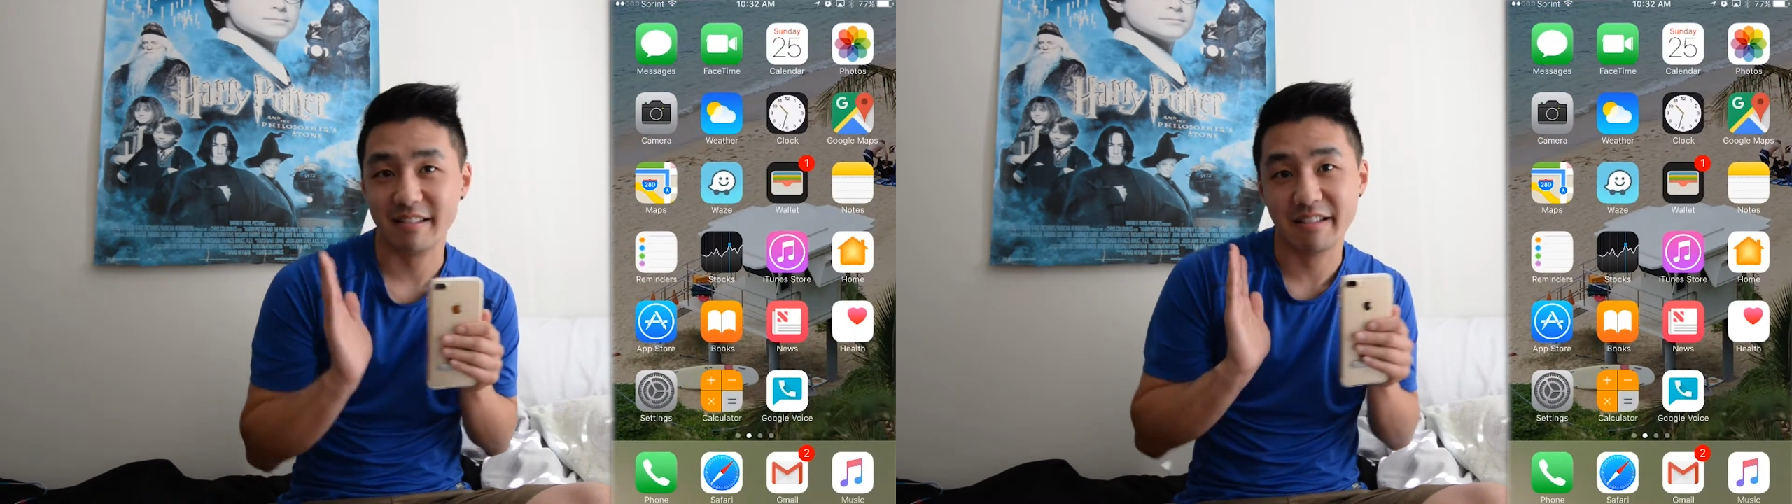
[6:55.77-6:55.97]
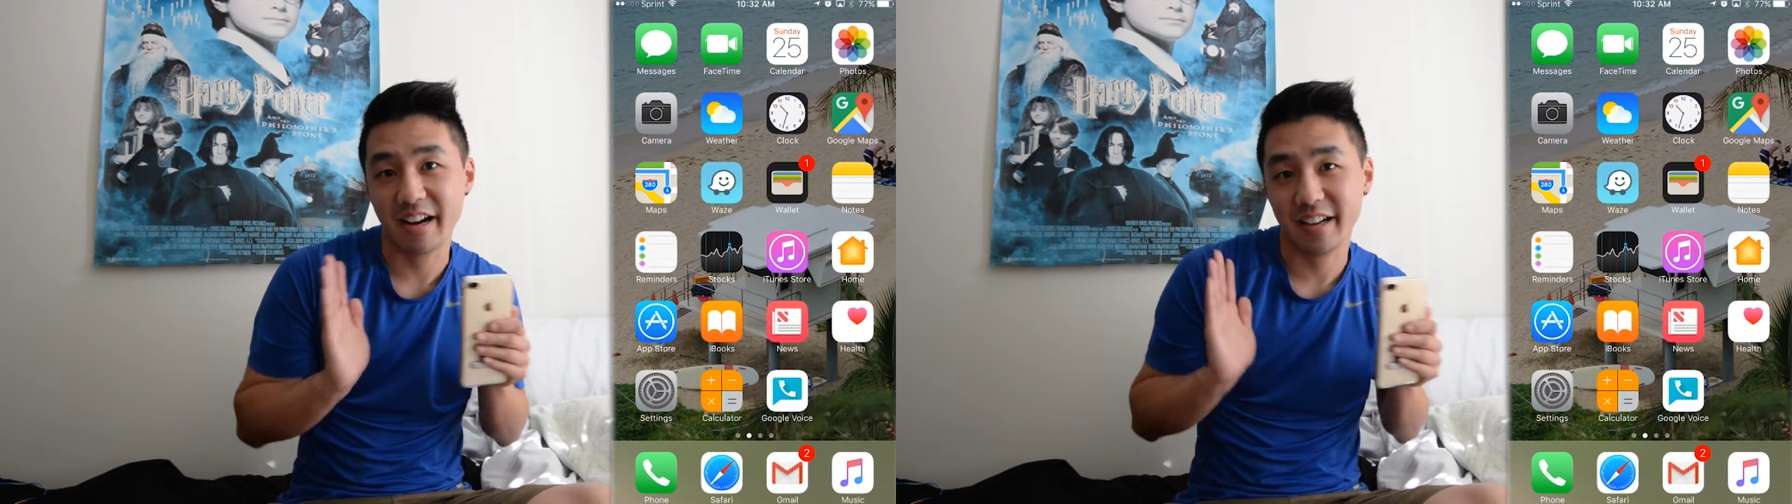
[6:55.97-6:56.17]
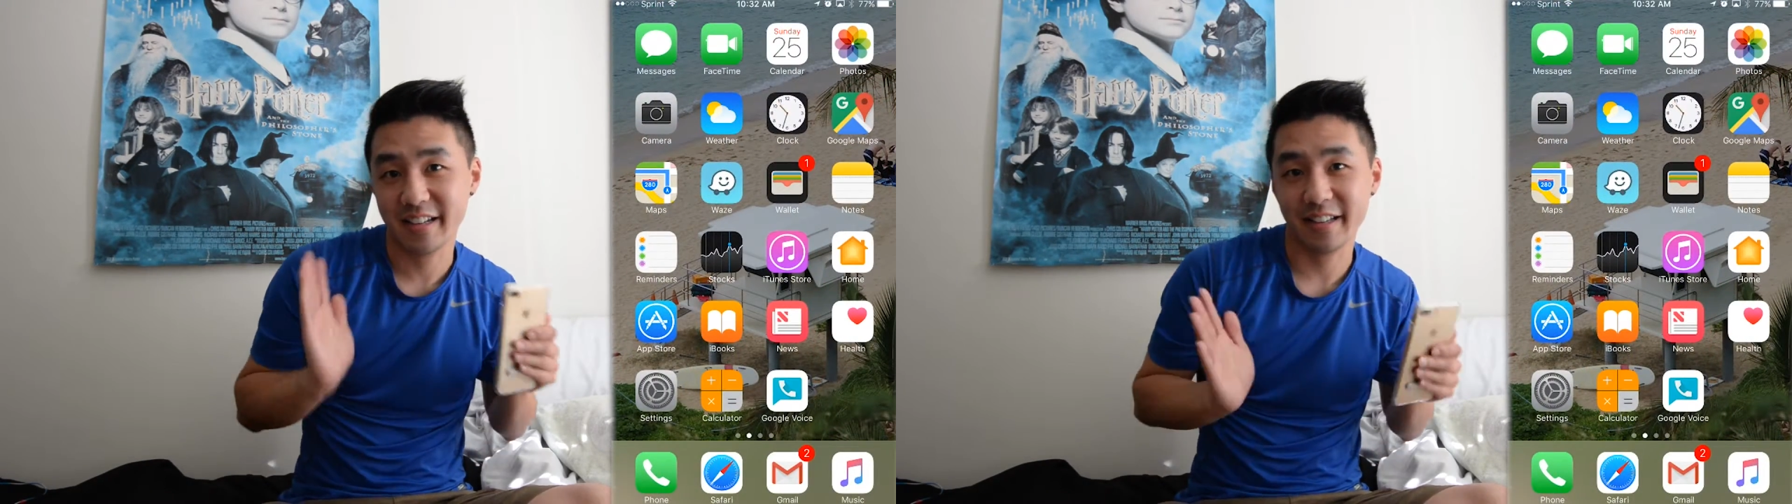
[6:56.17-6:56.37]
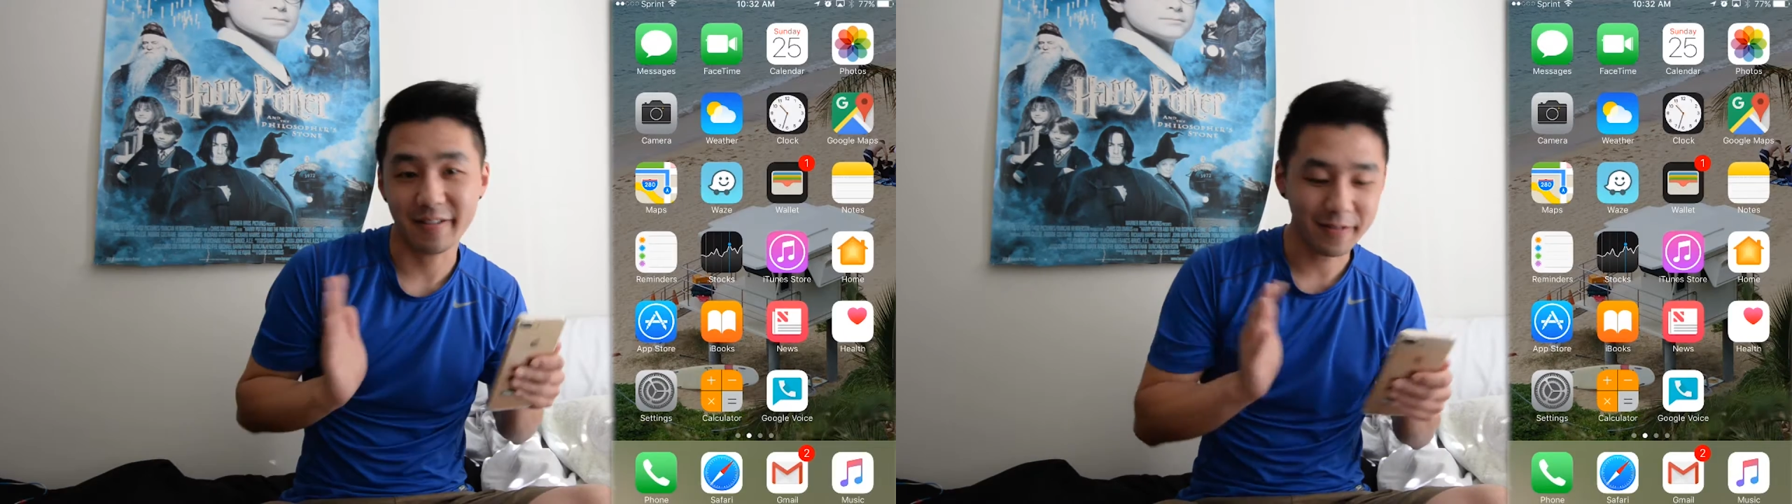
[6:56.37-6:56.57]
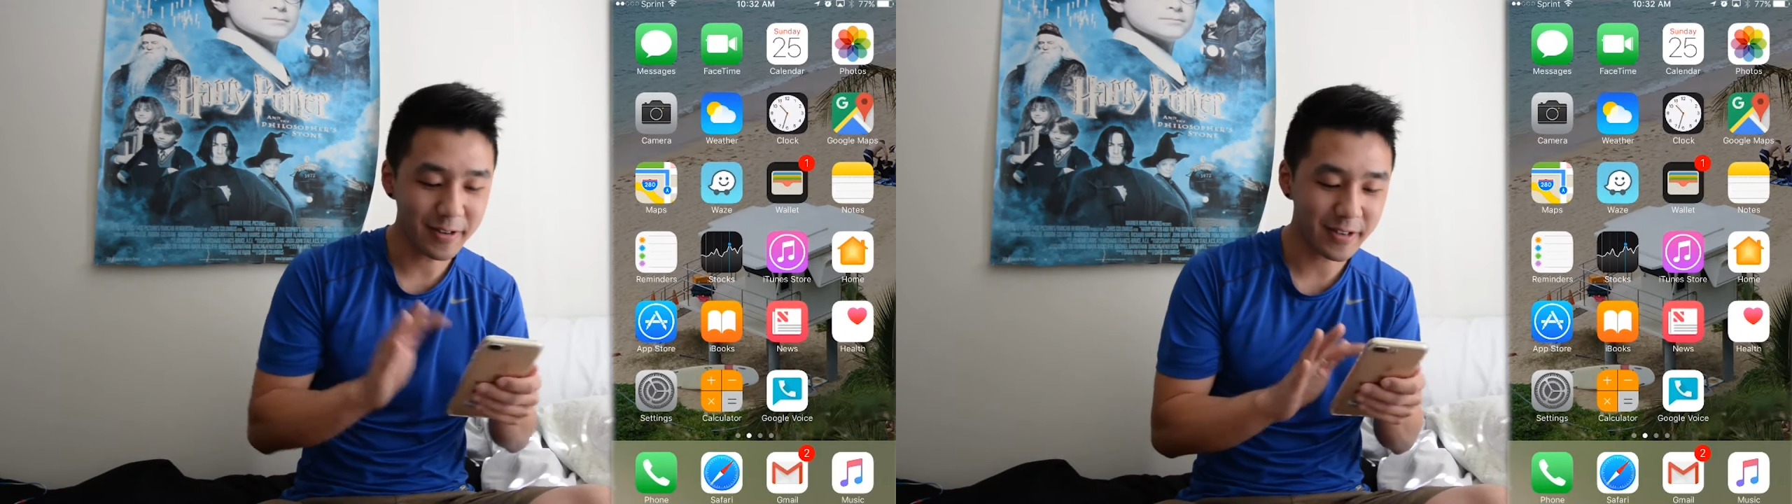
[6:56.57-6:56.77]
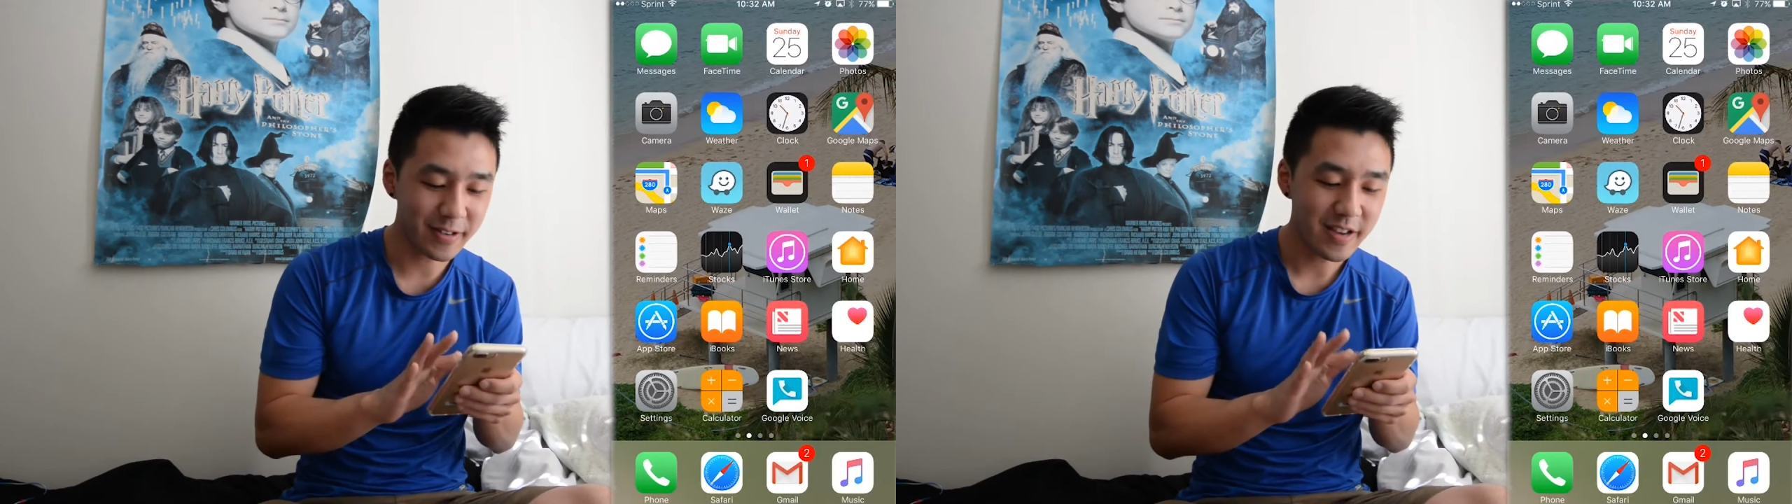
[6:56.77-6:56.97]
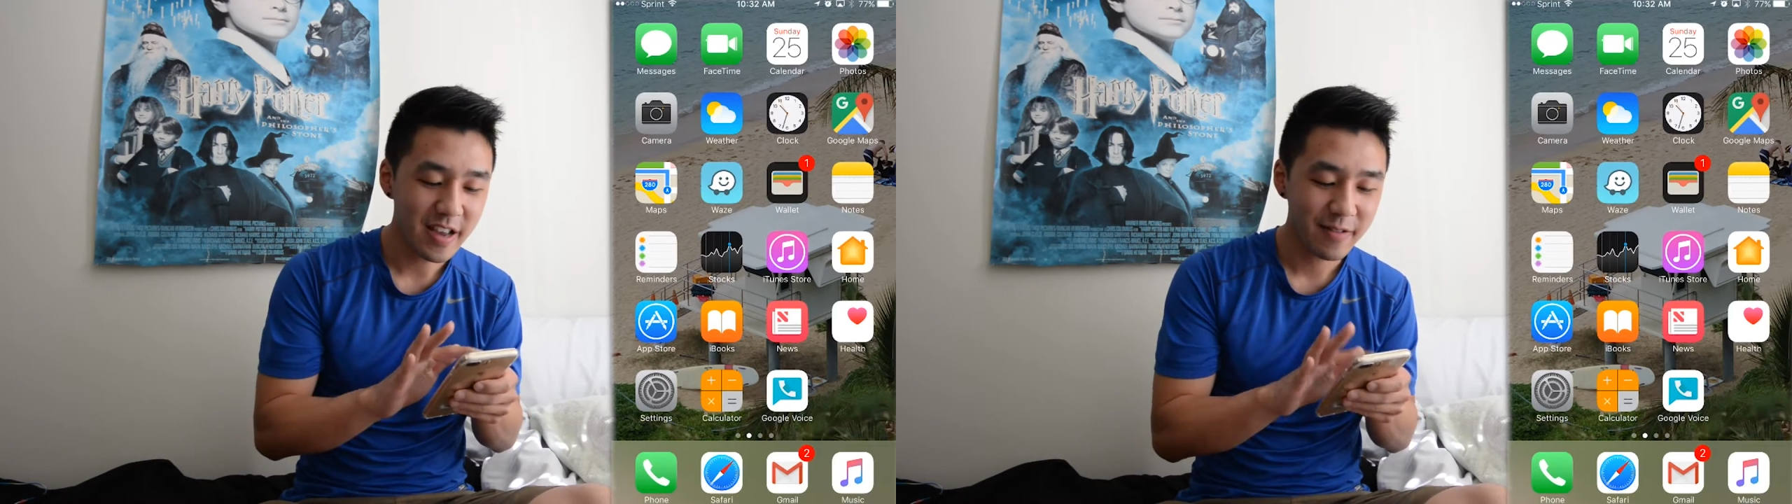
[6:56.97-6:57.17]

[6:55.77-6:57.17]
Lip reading: not telephoto